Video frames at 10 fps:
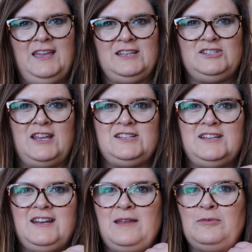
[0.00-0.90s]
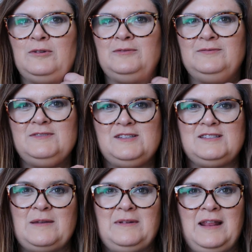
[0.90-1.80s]
It's changing in April. So
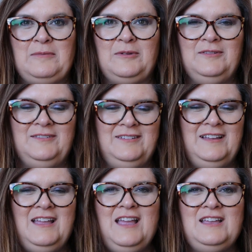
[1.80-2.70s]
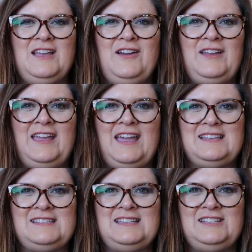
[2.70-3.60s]
it's coming in April. Okay,
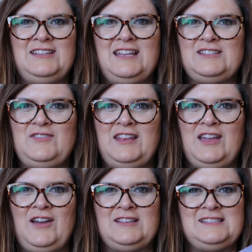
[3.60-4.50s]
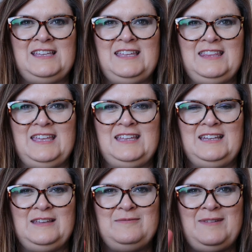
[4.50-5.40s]
guys. Until the next video, I'll see you
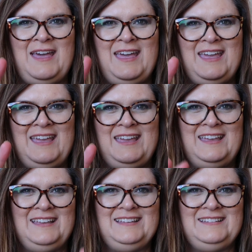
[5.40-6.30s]
then. Bye.